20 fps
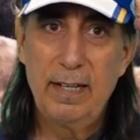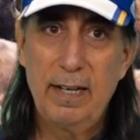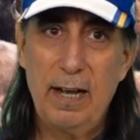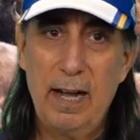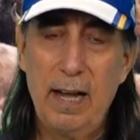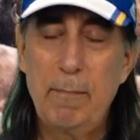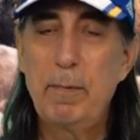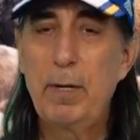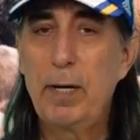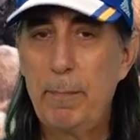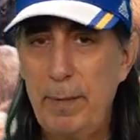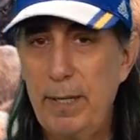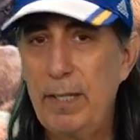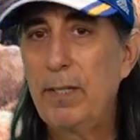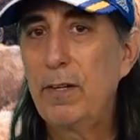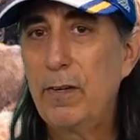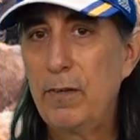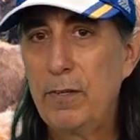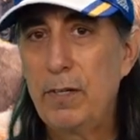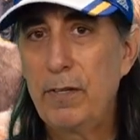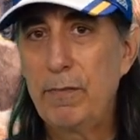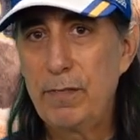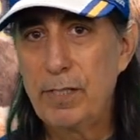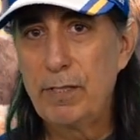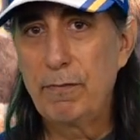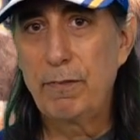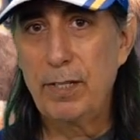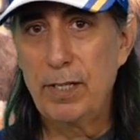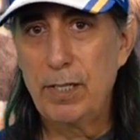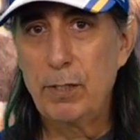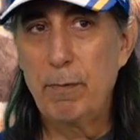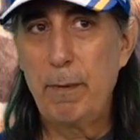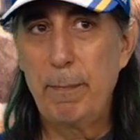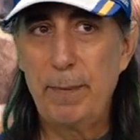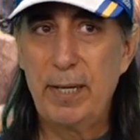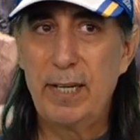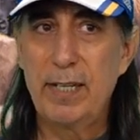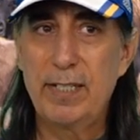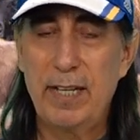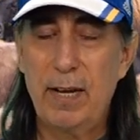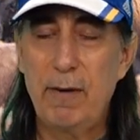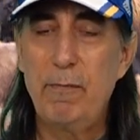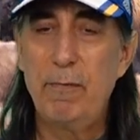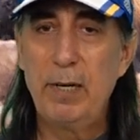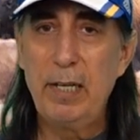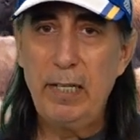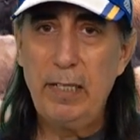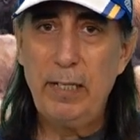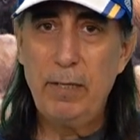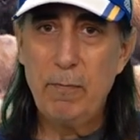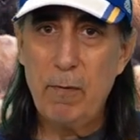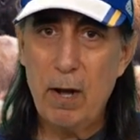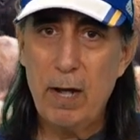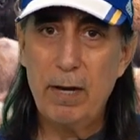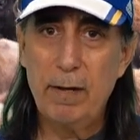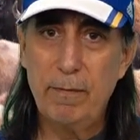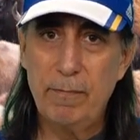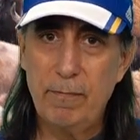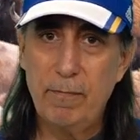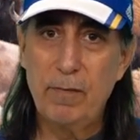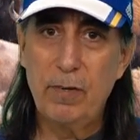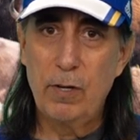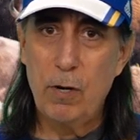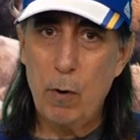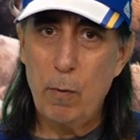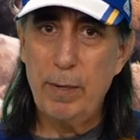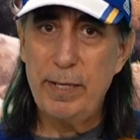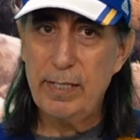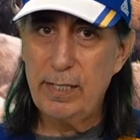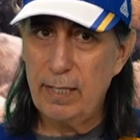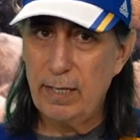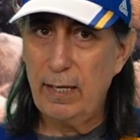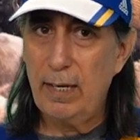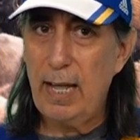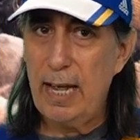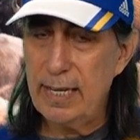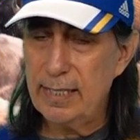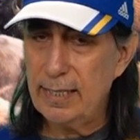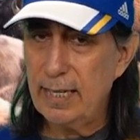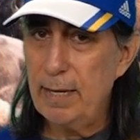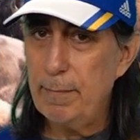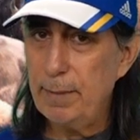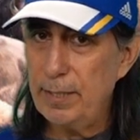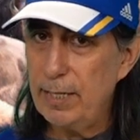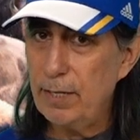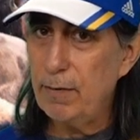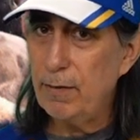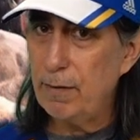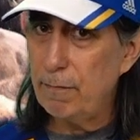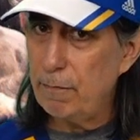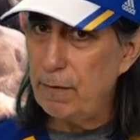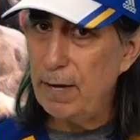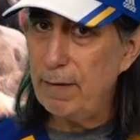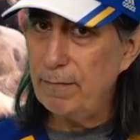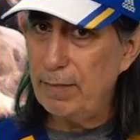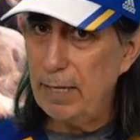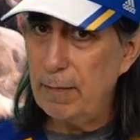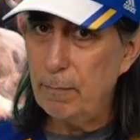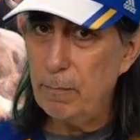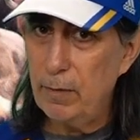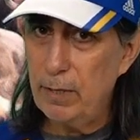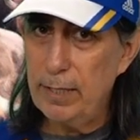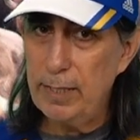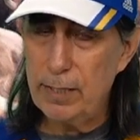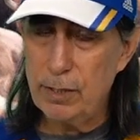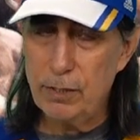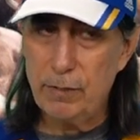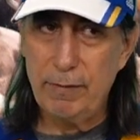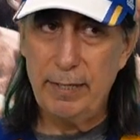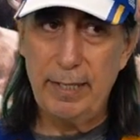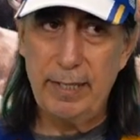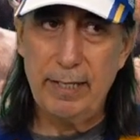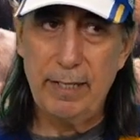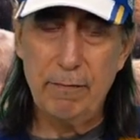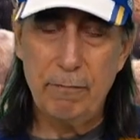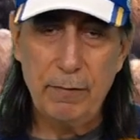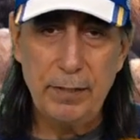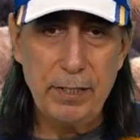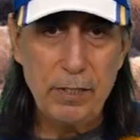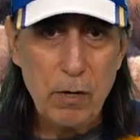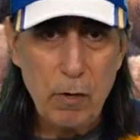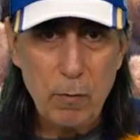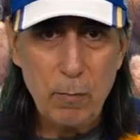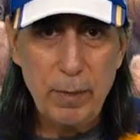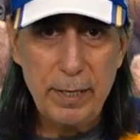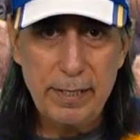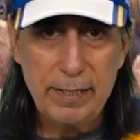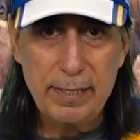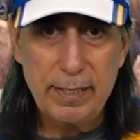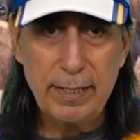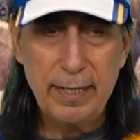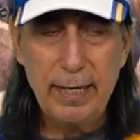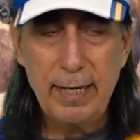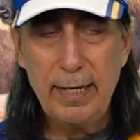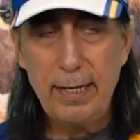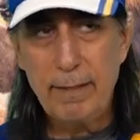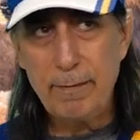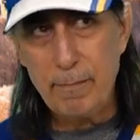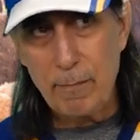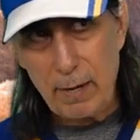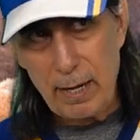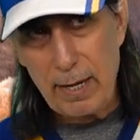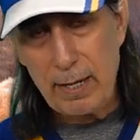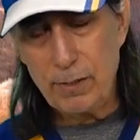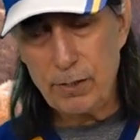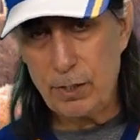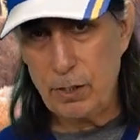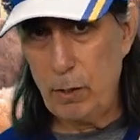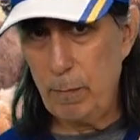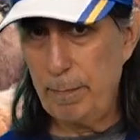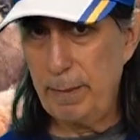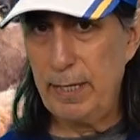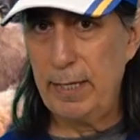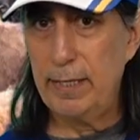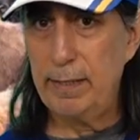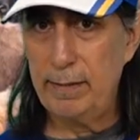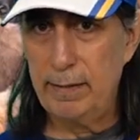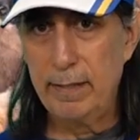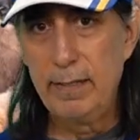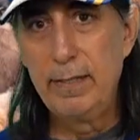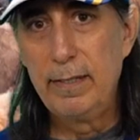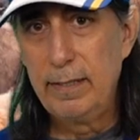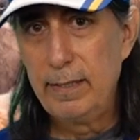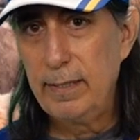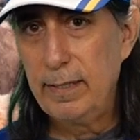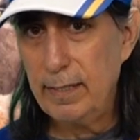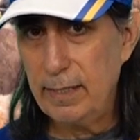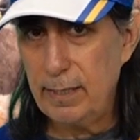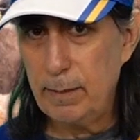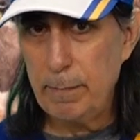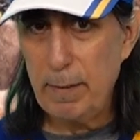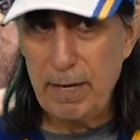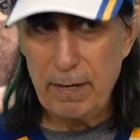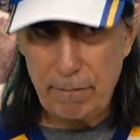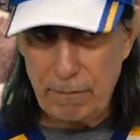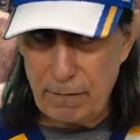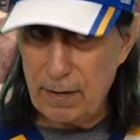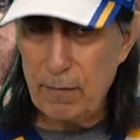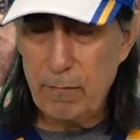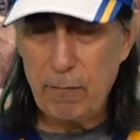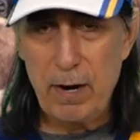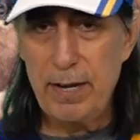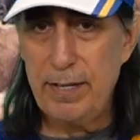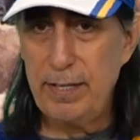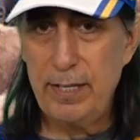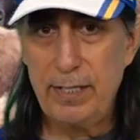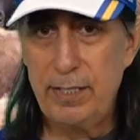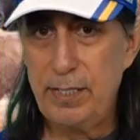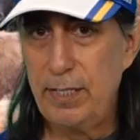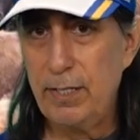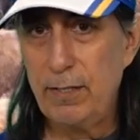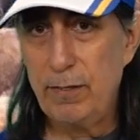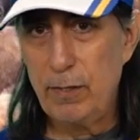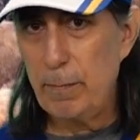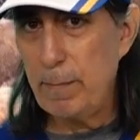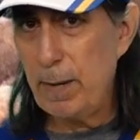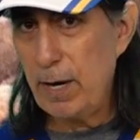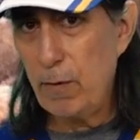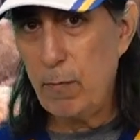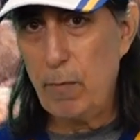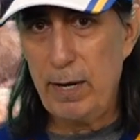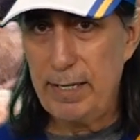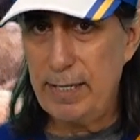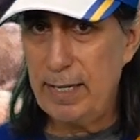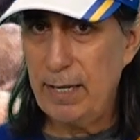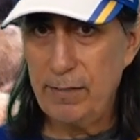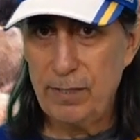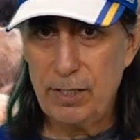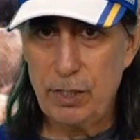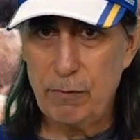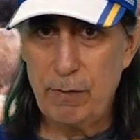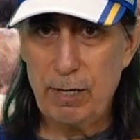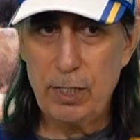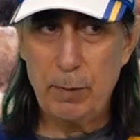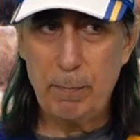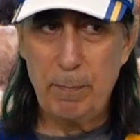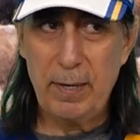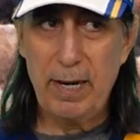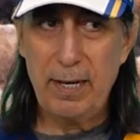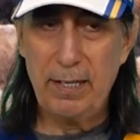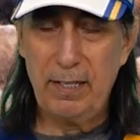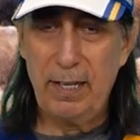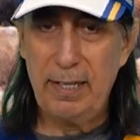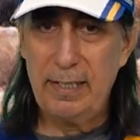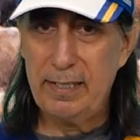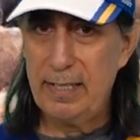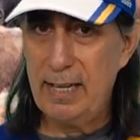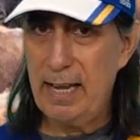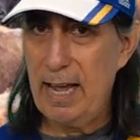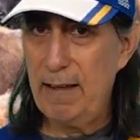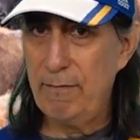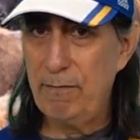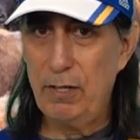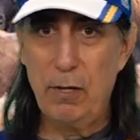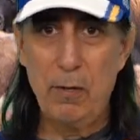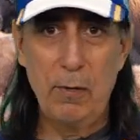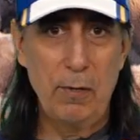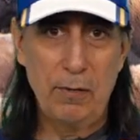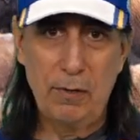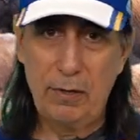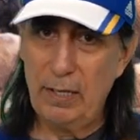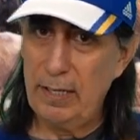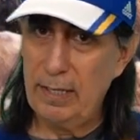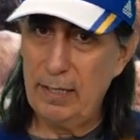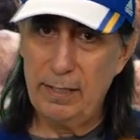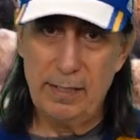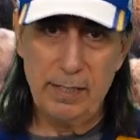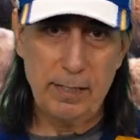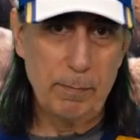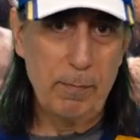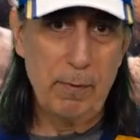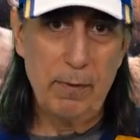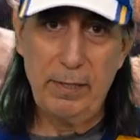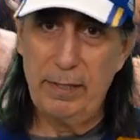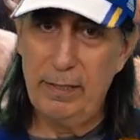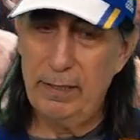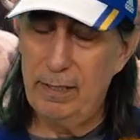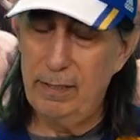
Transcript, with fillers: I'm going to be a little nervous for this one because I really want to go into the last game of the year on a five game winning streak. And if we don't win today, well, so be it. It's been a fun run this year, no matter what down the stretch, but I'd like to have the whole thing at this point.